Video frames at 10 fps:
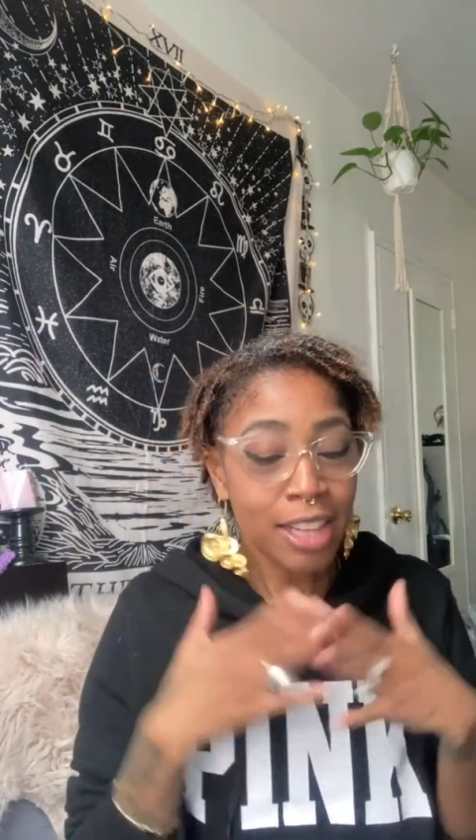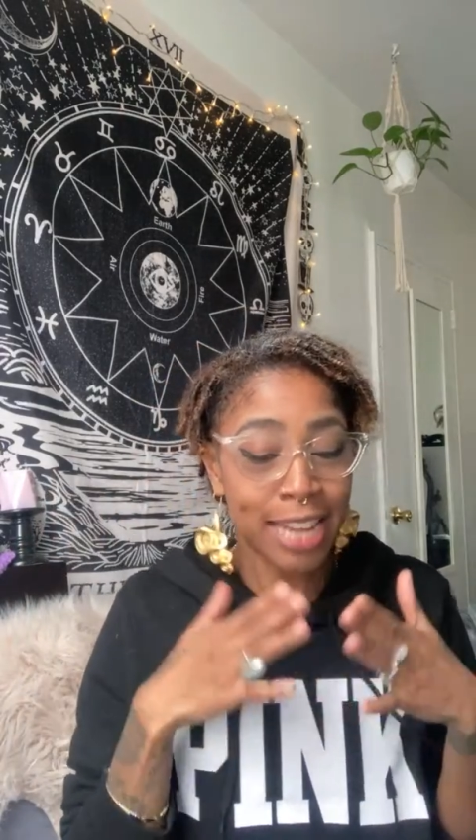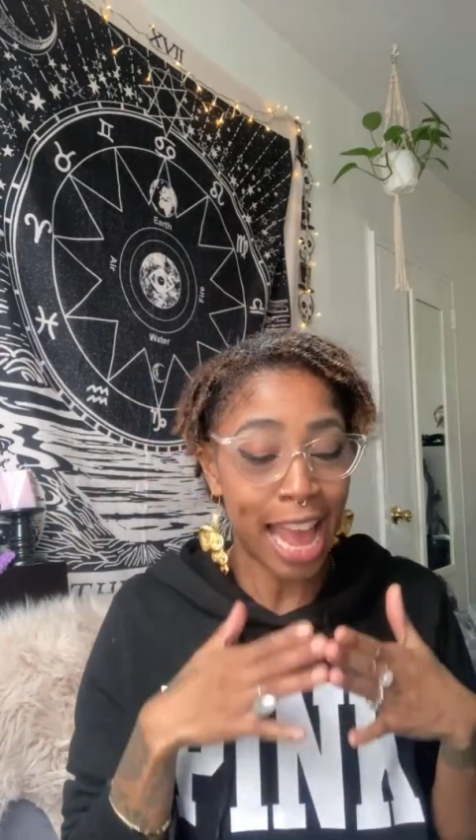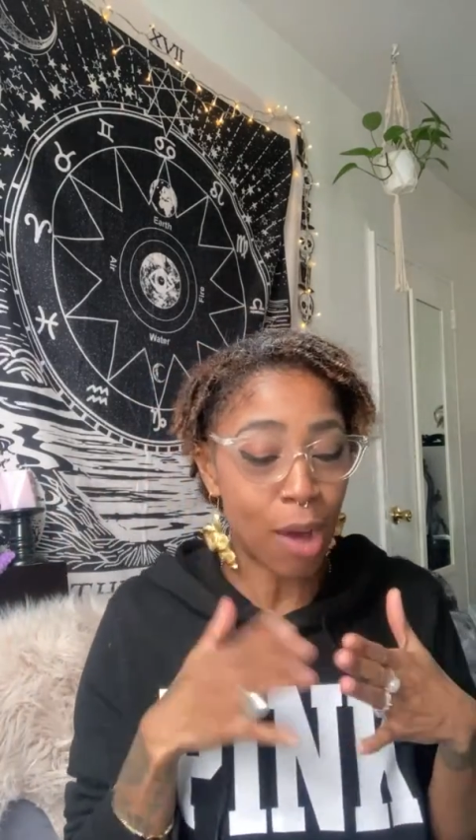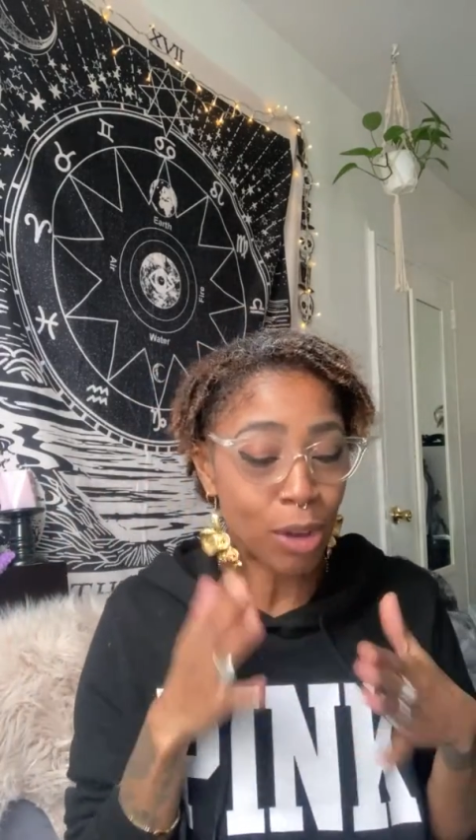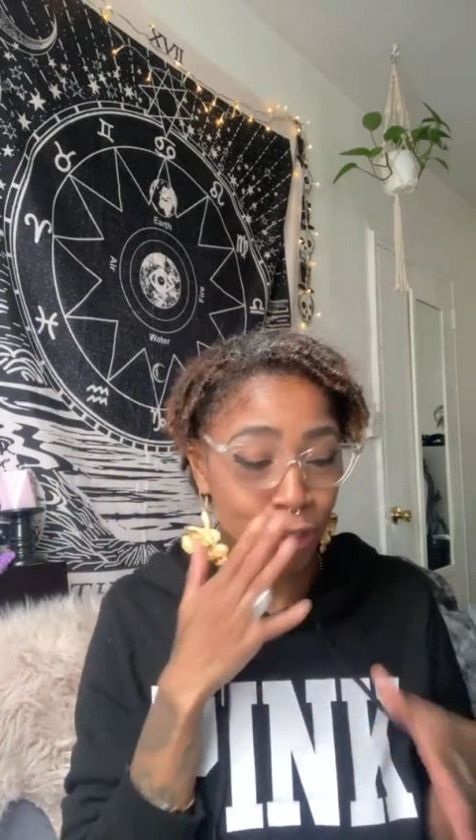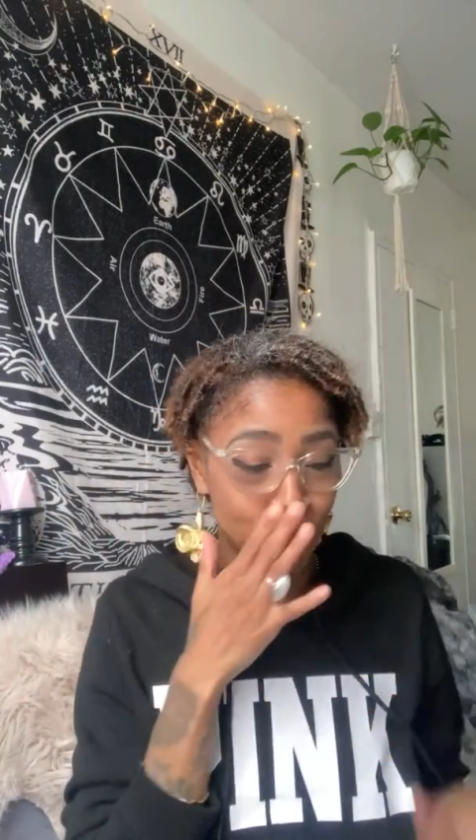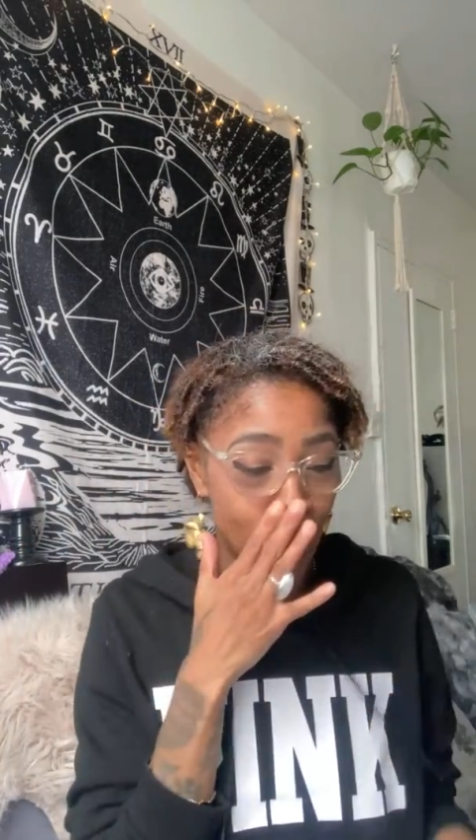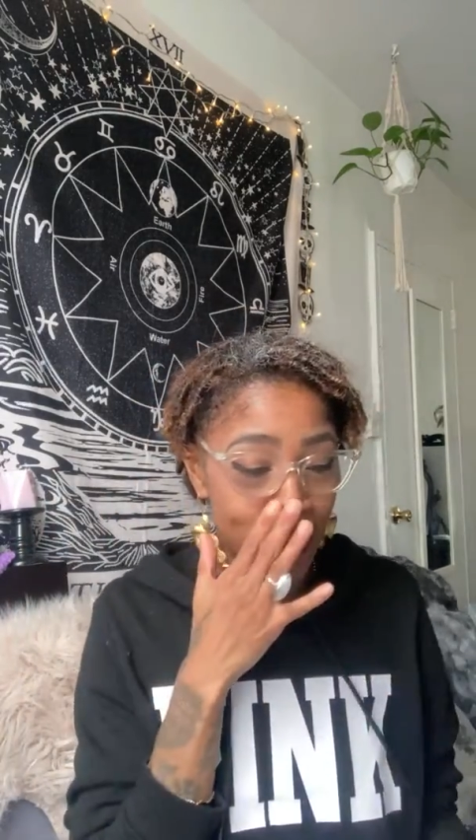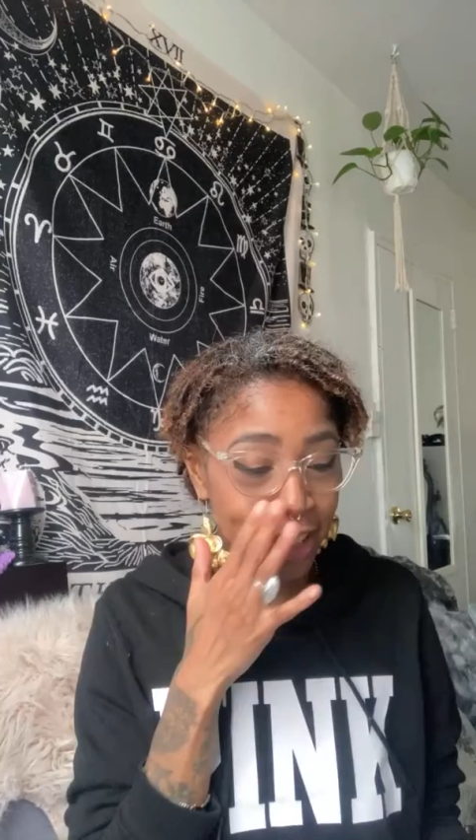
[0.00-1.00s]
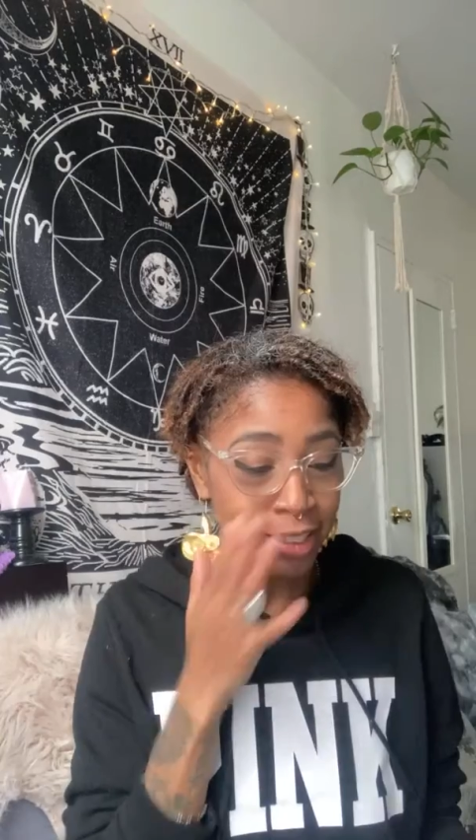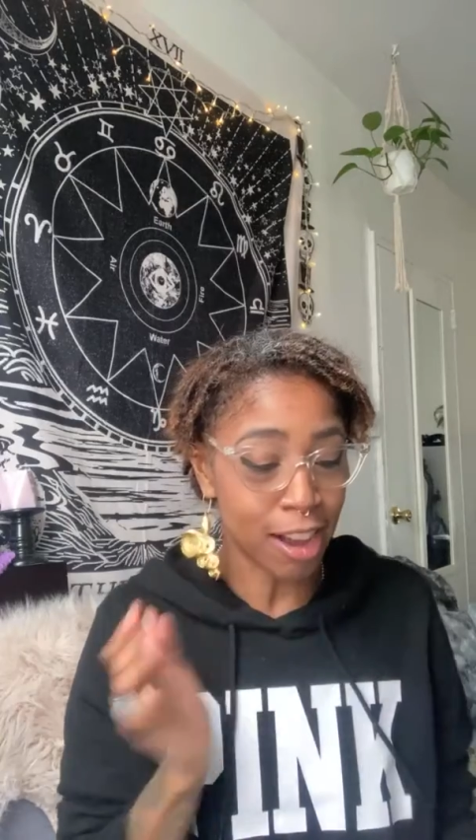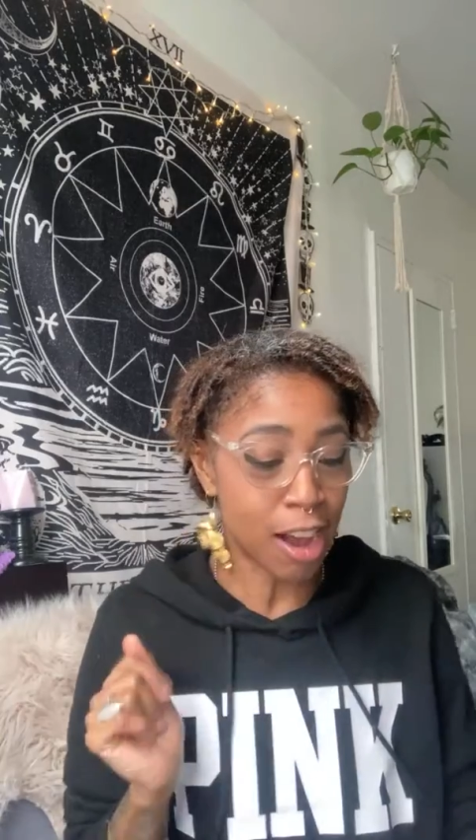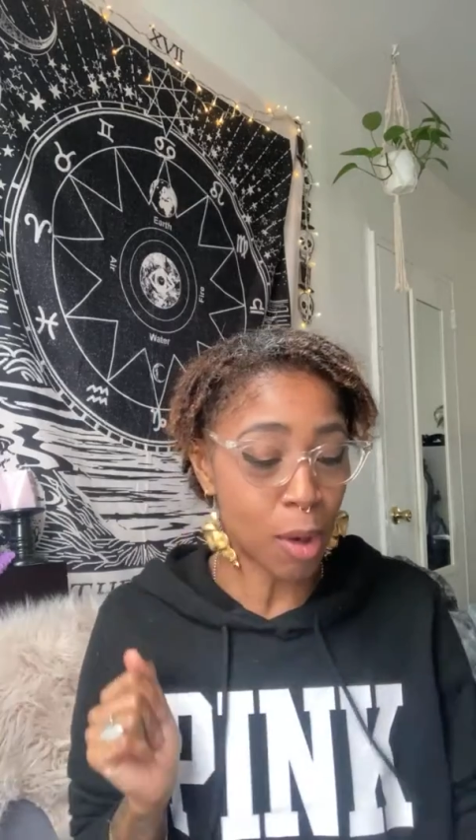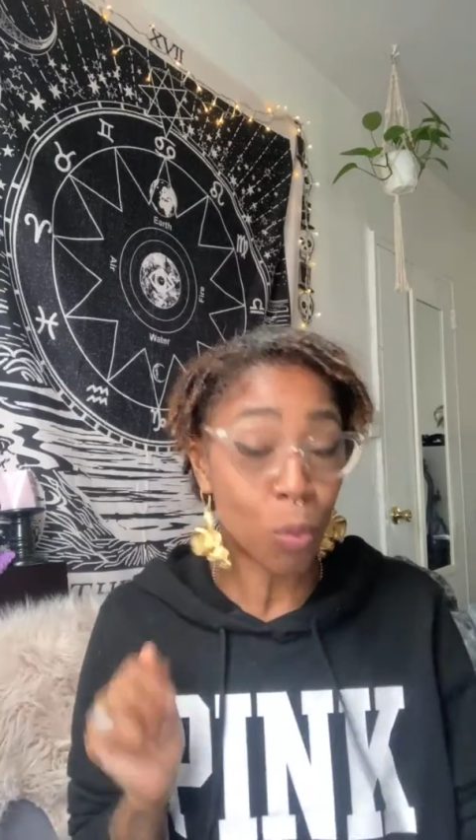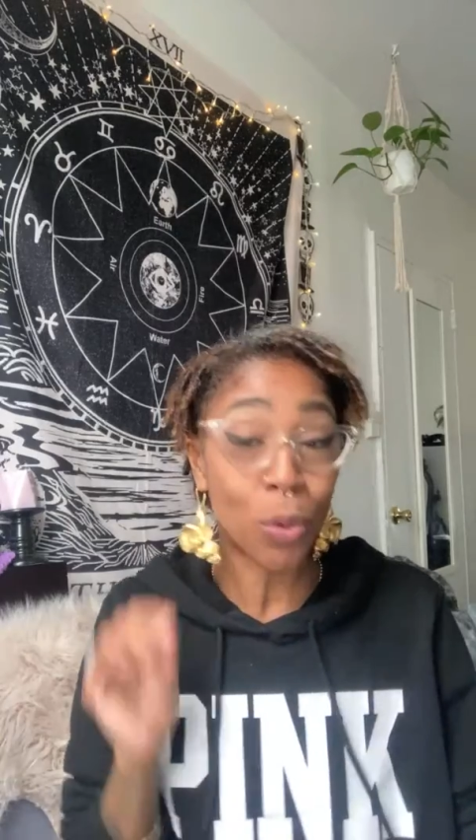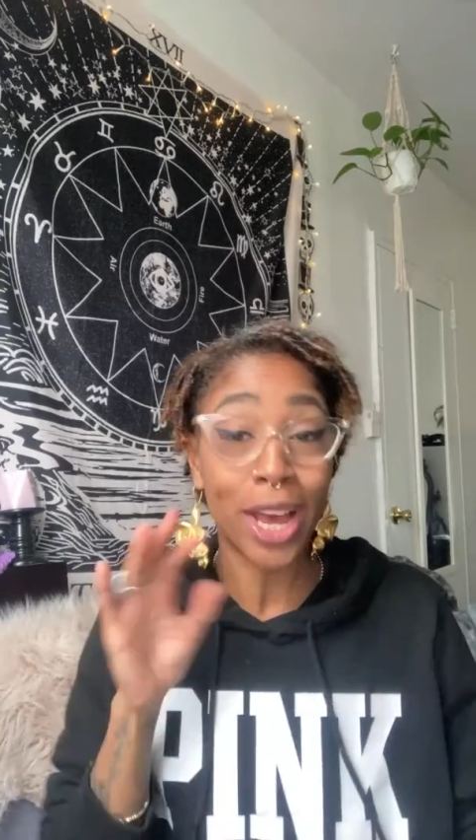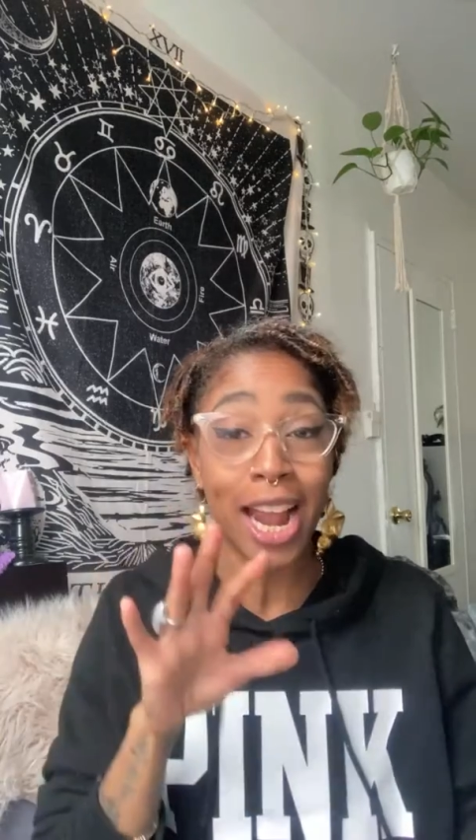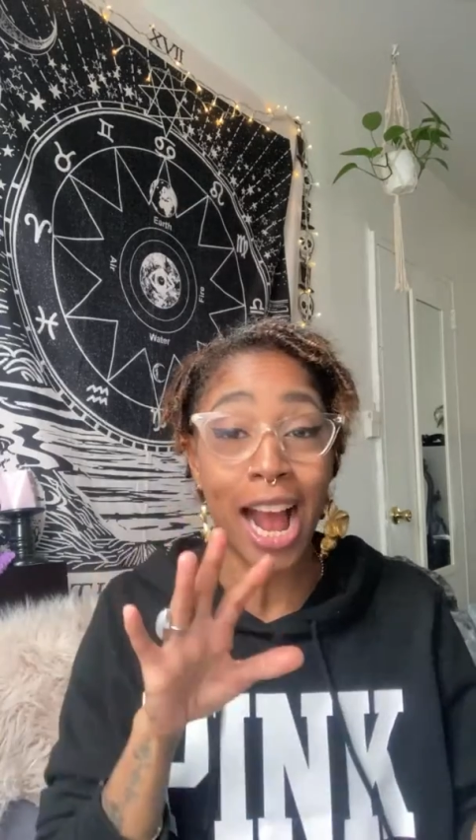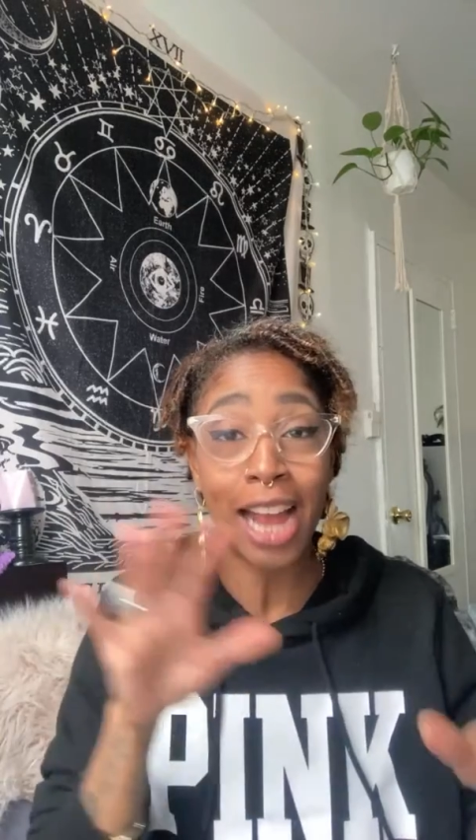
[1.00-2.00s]
Now, as far as
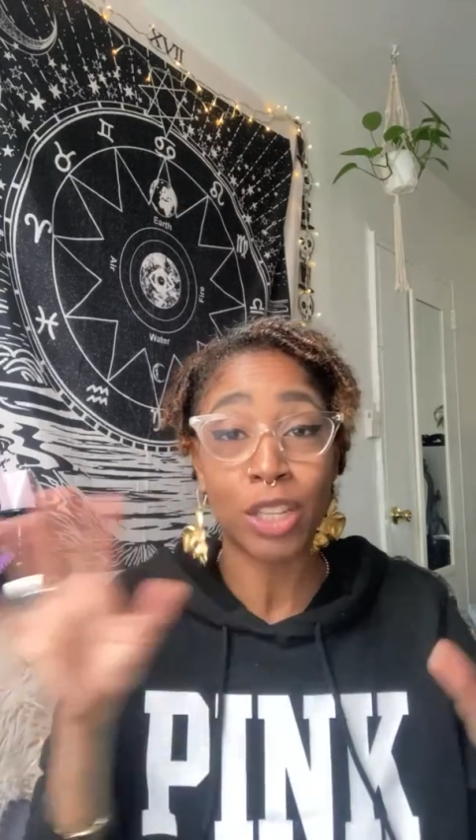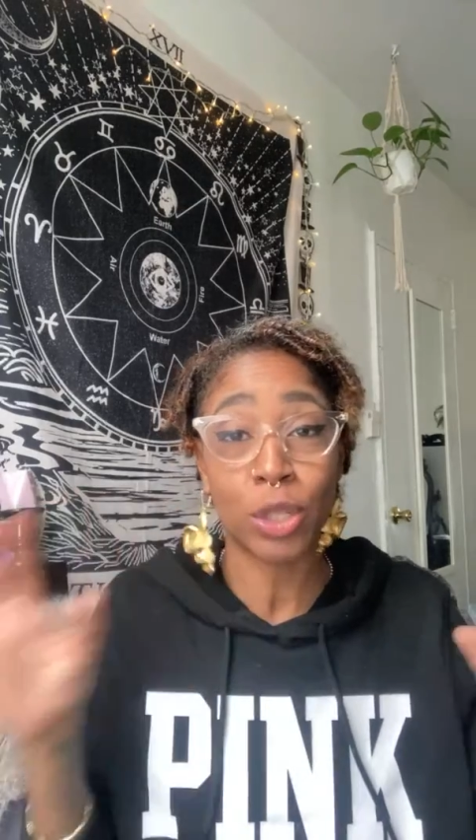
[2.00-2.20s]
what I